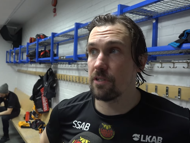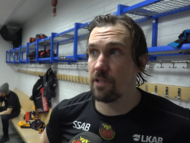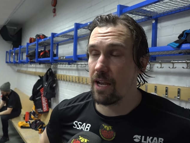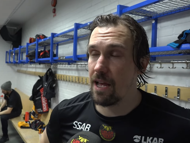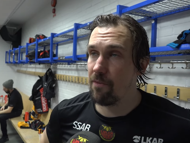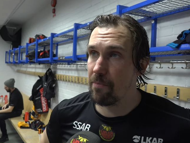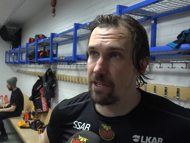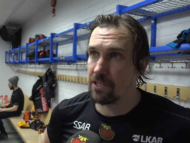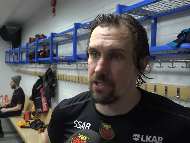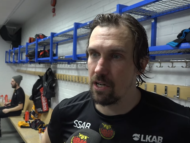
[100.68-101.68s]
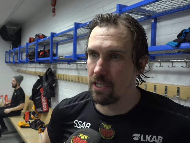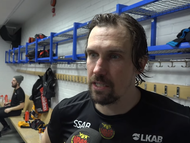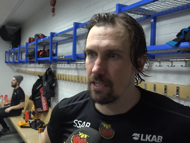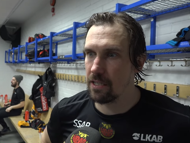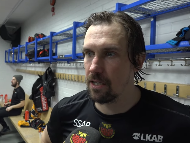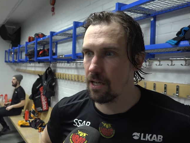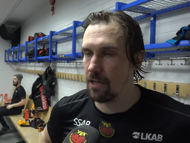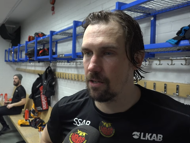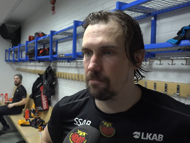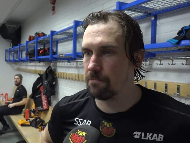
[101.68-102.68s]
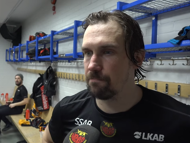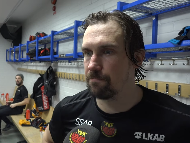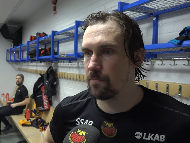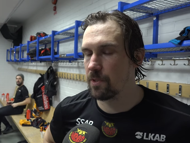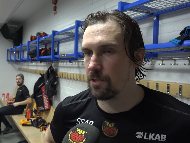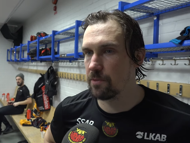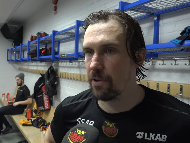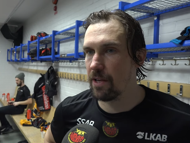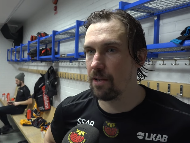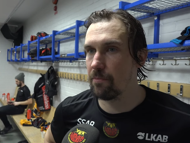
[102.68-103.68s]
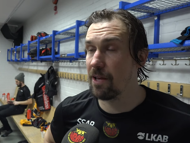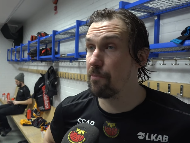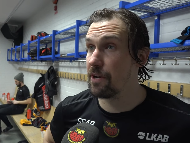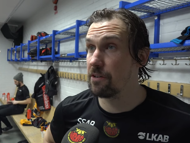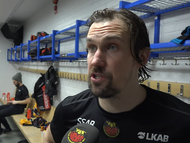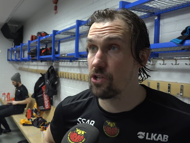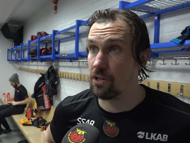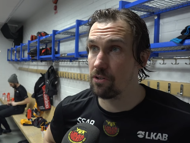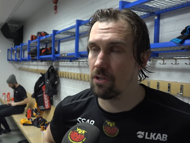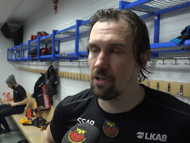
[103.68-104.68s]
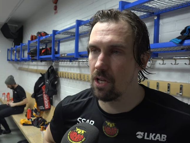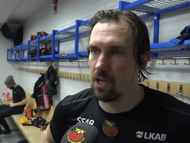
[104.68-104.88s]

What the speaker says: We just got to have a better start. Just play better in general.